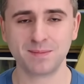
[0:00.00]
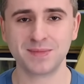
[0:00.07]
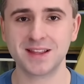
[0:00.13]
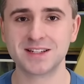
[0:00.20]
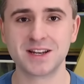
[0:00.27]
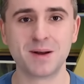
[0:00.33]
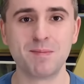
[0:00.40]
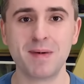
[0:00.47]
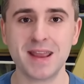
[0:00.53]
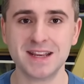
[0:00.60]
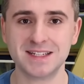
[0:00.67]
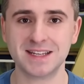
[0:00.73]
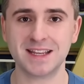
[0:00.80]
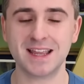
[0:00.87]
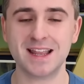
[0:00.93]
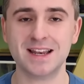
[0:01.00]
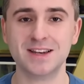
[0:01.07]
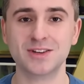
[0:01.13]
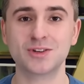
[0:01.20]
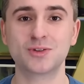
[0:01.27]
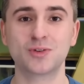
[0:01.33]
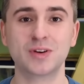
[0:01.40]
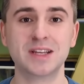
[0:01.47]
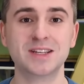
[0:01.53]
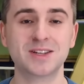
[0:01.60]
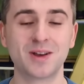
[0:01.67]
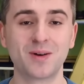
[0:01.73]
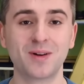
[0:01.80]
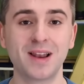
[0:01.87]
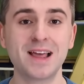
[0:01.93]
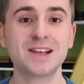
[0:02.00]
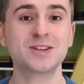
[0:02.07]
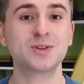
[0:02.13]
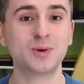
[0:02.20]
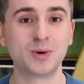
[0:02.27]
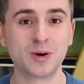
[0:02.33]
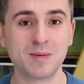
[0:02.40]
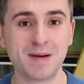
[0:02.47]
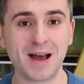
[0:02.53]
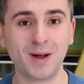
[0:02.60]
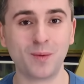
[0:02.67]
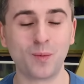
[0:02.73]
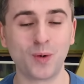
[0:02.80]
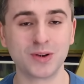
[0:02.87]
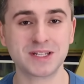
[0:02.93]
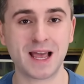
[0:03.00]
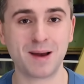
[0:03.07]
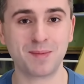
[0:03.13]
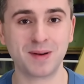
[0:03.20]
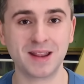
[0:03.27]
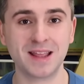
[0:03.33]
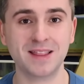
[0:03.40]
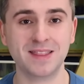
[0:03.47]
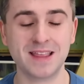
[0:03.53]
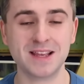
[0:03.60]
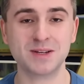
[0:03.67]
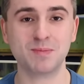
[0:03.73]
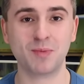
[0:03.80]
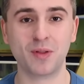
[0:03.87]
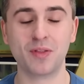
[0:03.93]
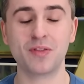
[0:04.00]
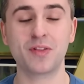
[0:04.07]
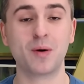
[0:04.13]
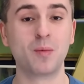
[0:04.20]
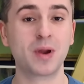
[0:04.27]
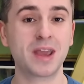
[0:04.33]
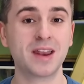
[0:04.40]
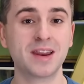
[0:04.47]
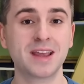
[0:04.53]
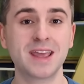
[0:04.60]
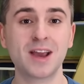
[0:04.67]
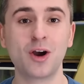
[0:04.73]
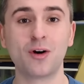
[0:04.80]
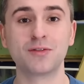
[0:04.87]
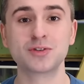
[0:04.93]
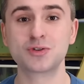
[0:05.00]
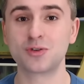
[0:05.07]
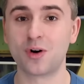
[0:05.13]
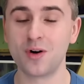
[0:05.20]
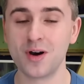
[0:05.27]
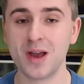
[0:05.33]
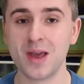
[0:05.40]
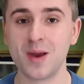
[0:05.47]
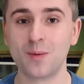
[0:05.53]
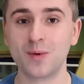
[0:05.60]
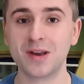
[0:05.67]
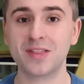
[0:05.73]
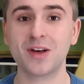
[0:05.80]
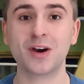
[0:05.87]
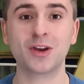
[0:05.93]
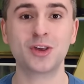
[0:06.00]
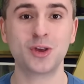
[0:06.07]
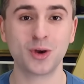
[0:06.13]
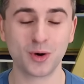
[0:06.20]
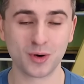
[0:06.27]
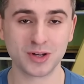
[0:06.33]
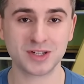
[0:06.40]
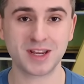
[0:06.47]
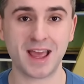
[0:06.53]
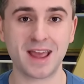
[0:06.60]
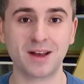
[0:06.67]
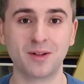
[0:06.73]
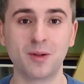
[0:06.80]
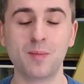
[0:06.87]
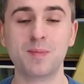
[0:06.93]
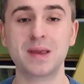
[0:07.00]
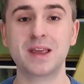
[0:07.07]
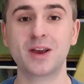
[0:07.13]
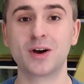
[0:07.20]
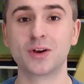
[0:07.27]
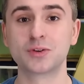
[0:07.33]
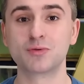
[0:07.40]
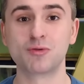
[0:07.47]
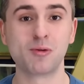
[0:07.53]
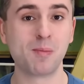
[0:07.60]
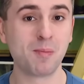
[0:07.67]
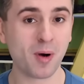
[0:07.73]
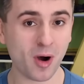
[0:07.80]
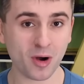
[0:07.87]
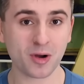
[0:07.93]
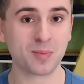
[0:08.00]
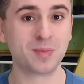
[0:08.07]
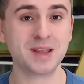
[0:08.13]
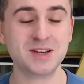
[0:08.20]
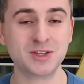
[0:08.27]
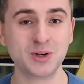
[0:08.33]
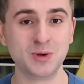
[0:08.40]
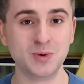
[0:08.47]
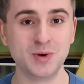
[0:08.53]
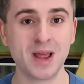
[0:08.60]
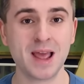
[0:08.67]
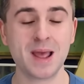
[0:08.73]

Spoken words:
It's an amazing industry. So let's talk about what's happening this month. And we're going to kick off strong with Accurascale because remarkably soon